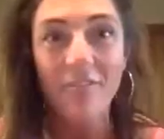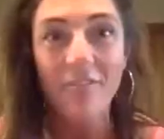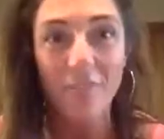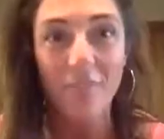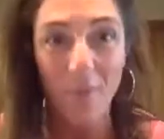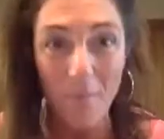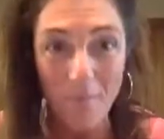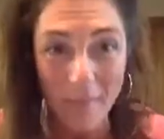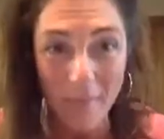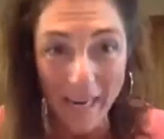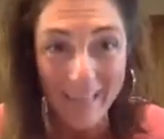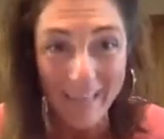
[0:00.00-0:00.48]

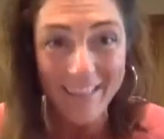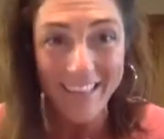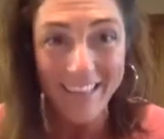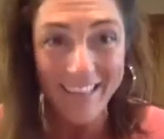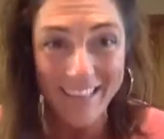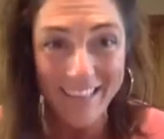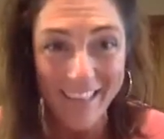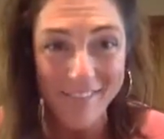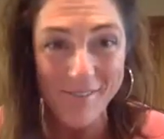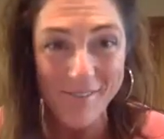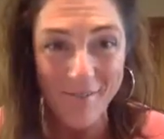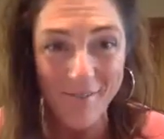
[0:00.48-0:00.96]
for me, like,
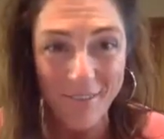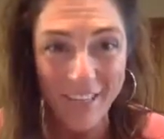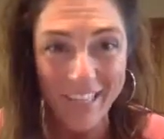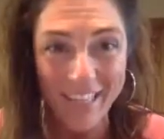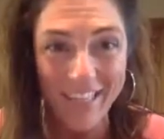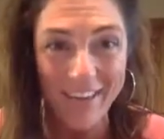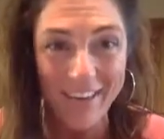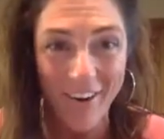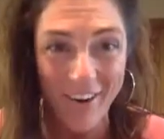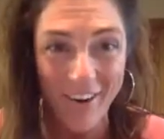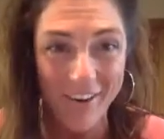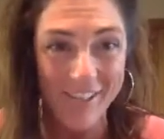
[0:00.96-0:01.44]
that's really
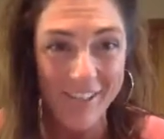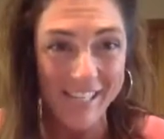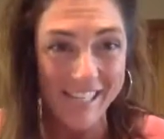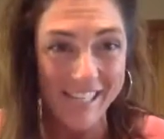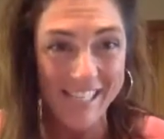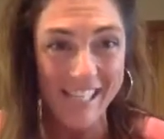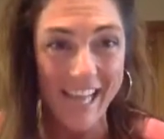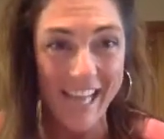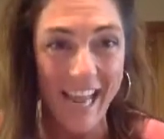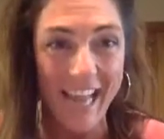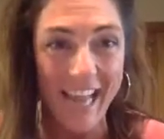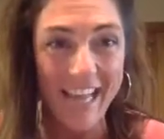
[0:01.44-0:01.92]
hard to
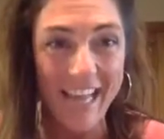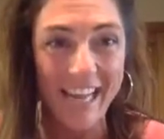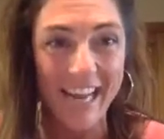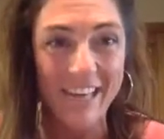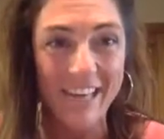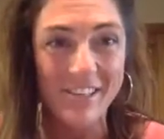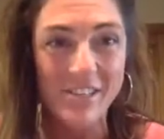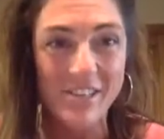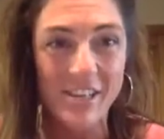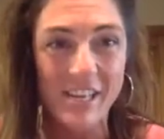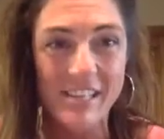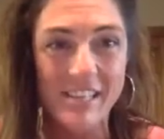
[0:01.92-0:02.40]
say. I
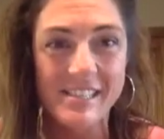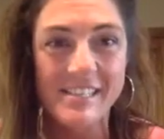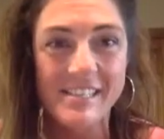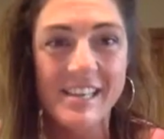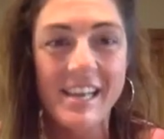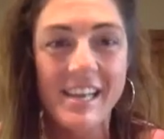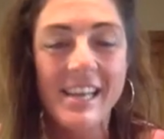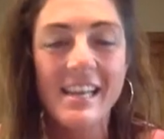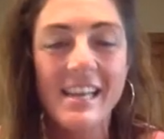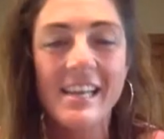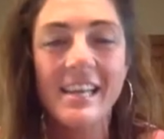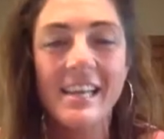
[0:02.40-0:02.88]
just,
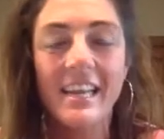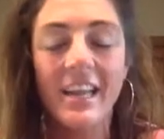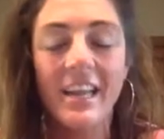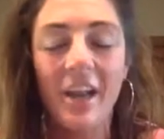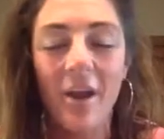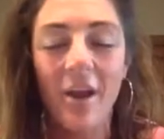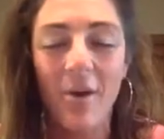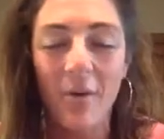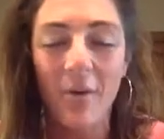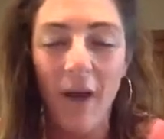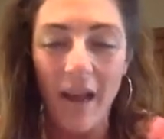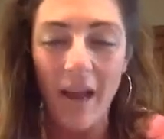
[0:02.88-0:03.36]

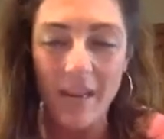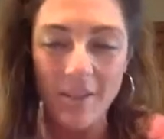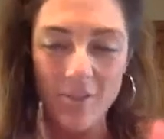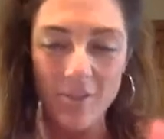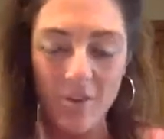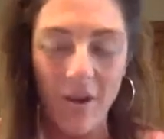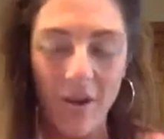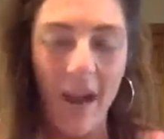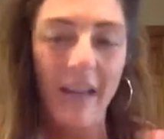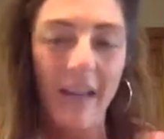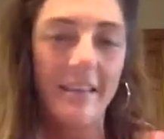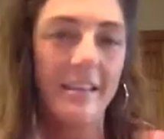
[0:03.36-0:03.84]
I
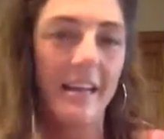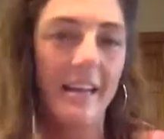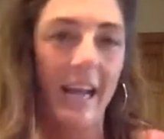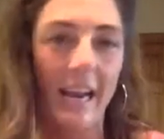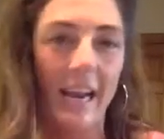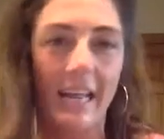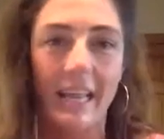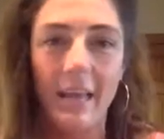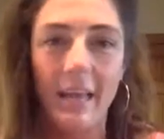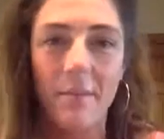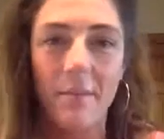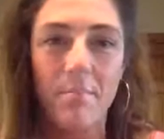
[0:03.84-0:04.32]
tried to kind
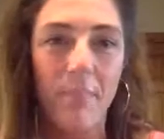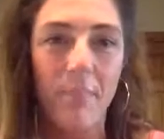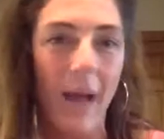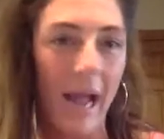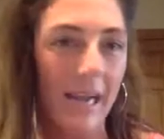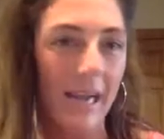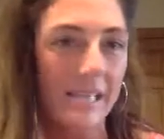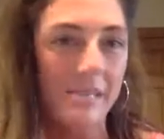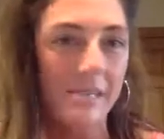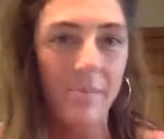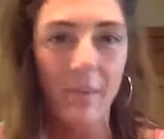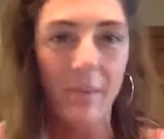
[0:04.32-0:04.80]
of get
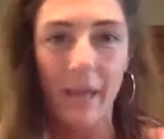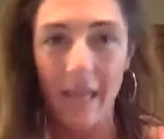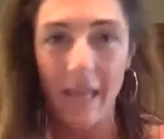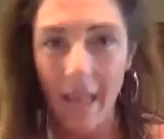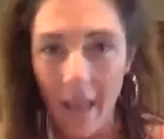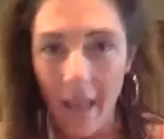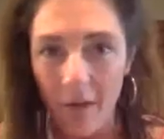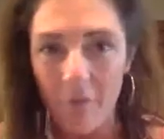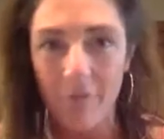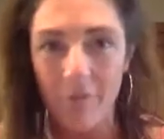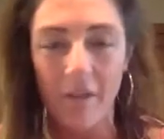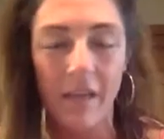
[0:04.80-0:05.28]
back to being
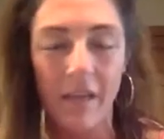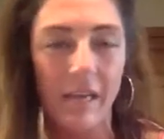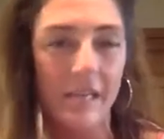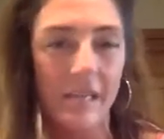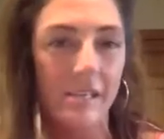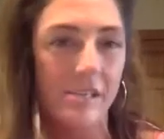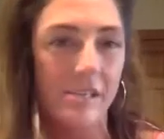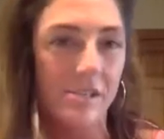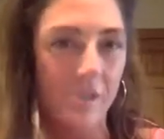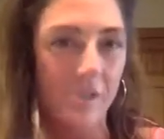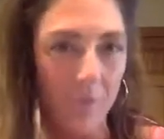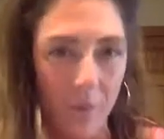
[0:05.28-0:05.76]
healthy
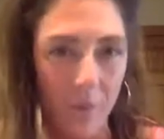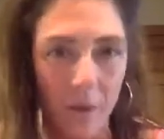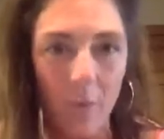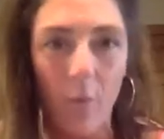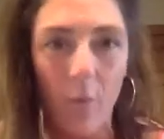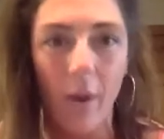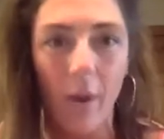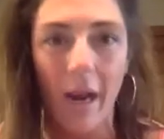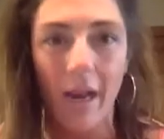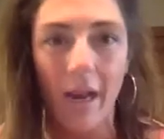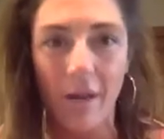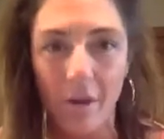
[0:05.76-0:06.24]
and doing
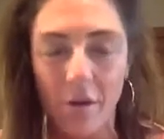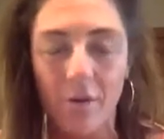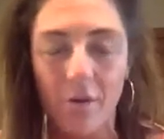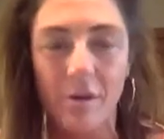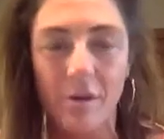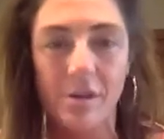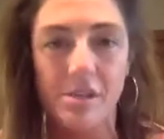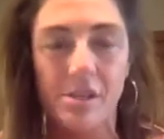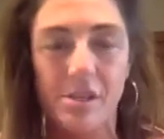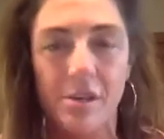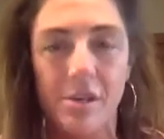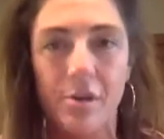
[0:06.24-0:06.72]
what I knew
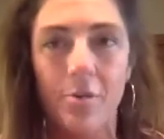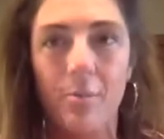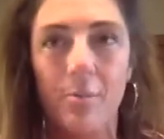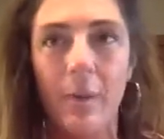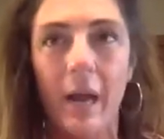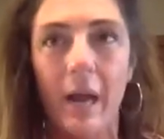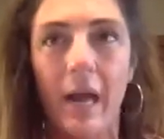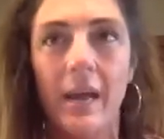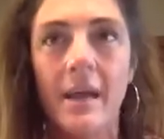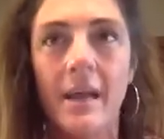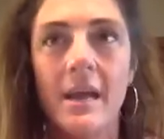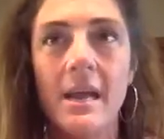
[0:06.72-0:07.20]
to do,
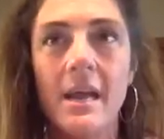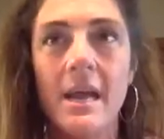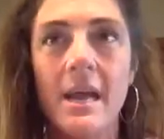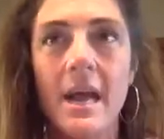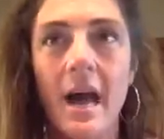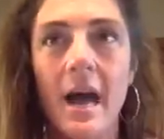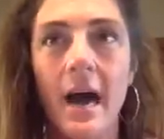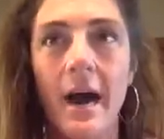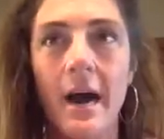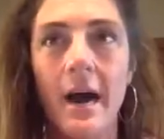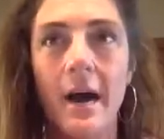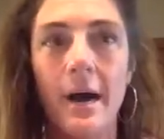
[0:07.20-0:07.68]
but
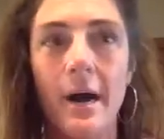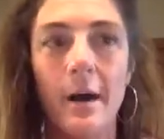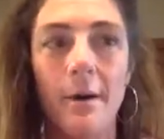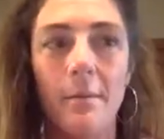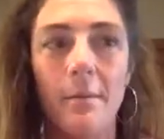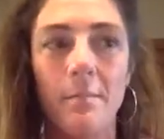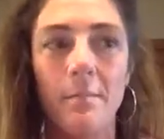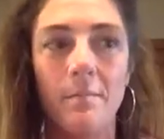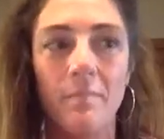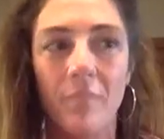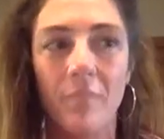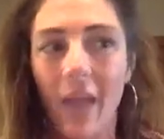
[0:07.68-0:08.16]

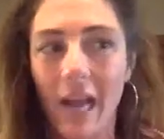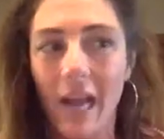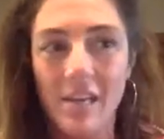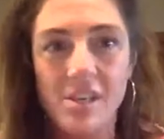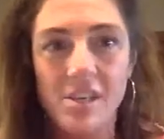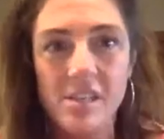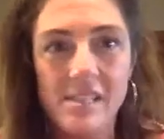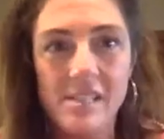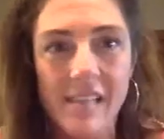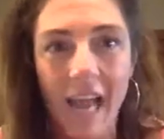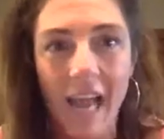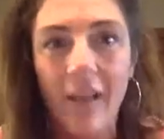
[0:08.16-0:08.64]

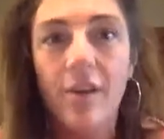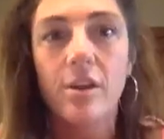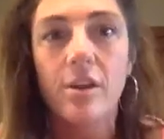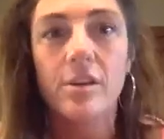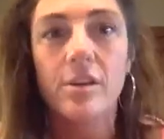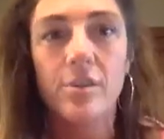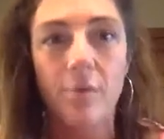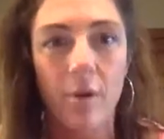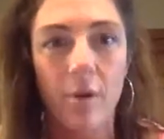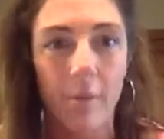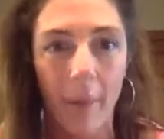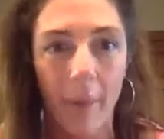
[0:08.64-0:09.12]
I couldn't
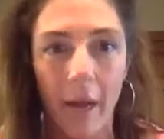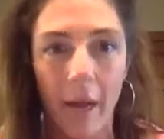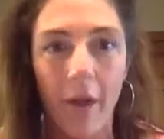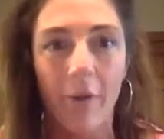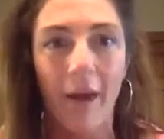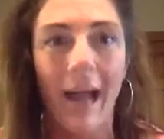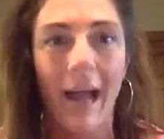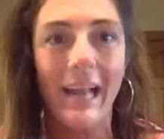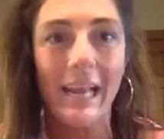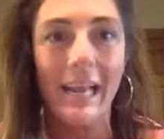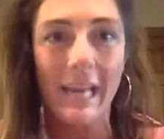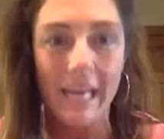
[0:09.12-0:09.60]
do it on my own.
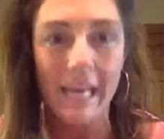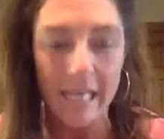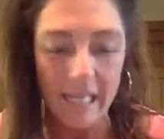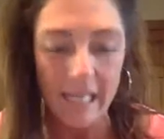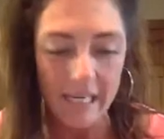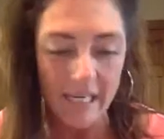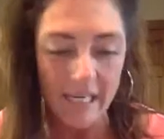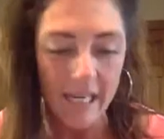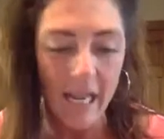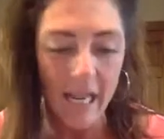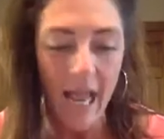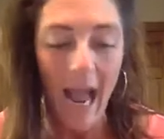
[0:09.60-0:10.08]
I
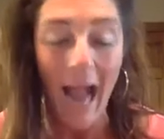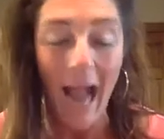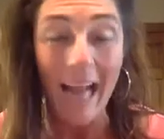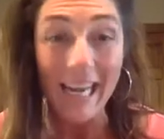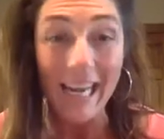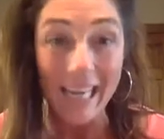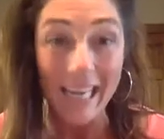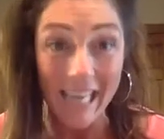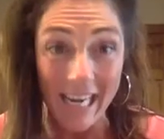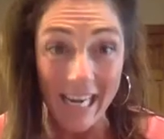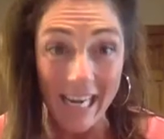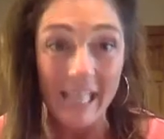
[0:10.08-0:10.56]

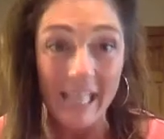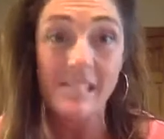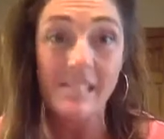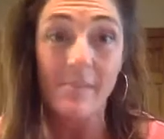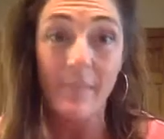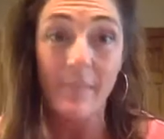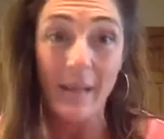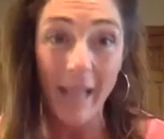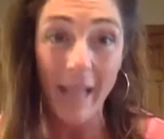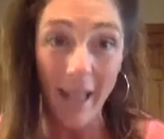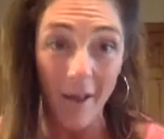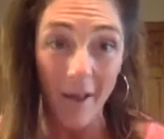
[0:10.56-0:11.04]
needed to
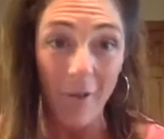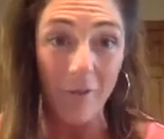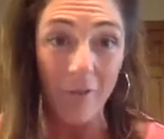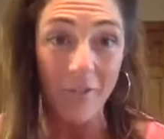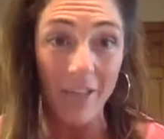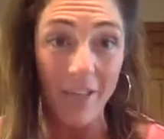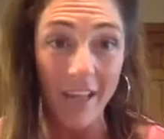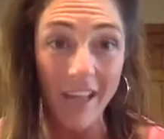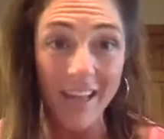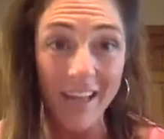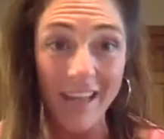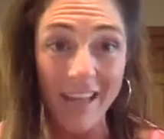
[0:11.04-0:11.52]
be
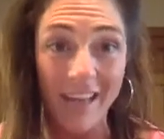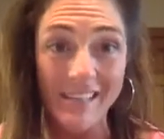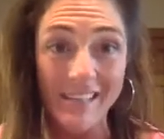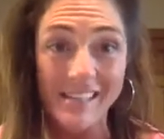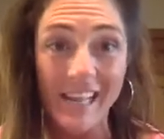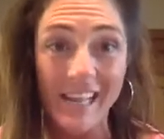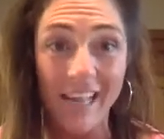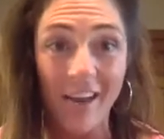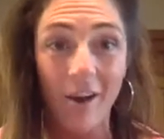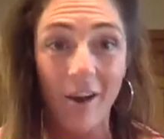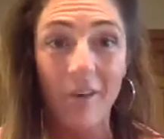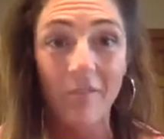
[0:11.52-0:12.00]
healthy. I
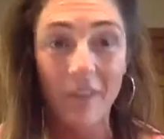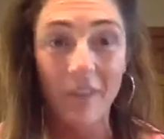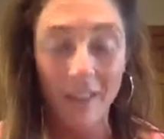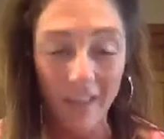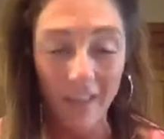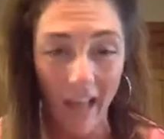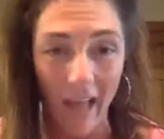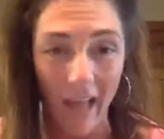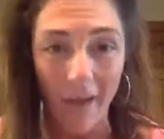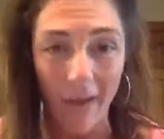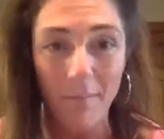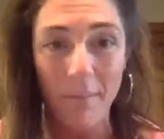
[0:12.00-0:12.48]
take care of a
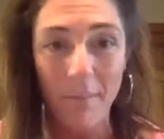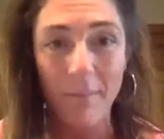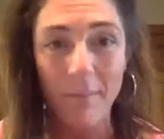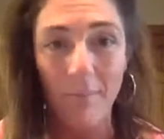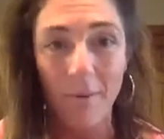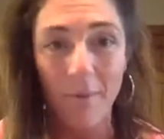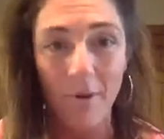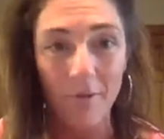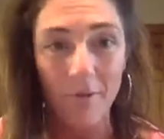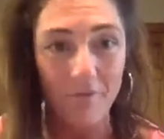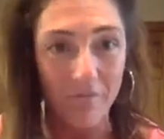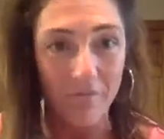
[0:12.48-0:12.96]
lot of
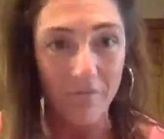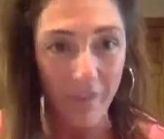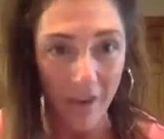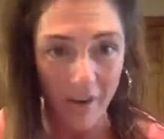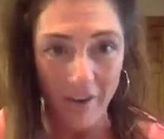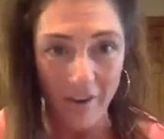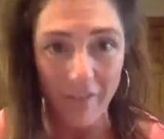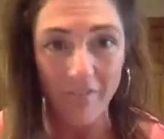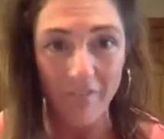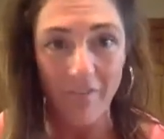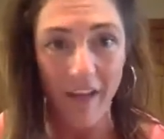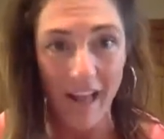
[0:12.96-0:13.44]
people,
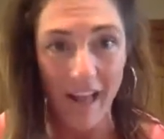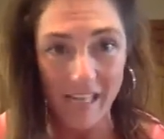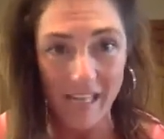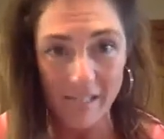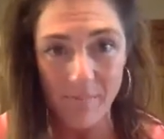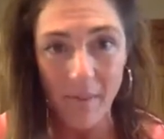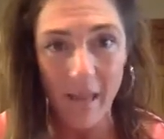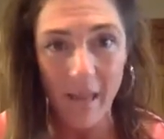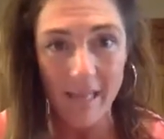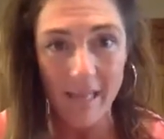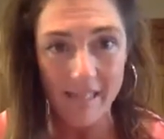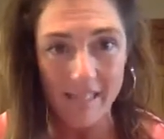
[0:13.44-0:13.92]
very fast
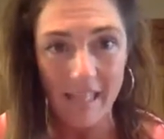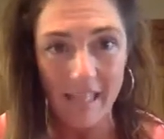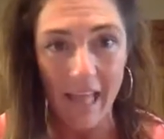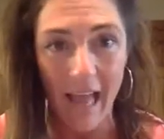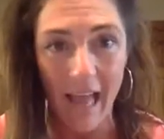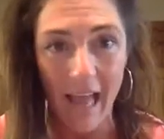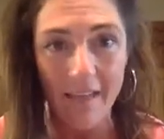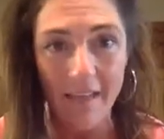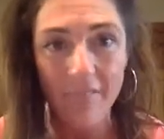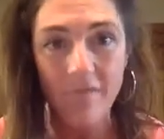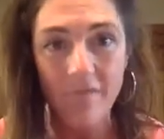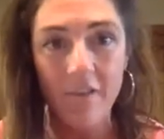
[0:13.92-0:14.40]
paced
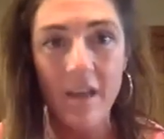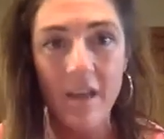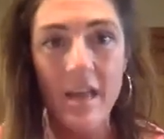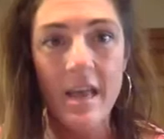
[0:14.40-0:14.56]
life.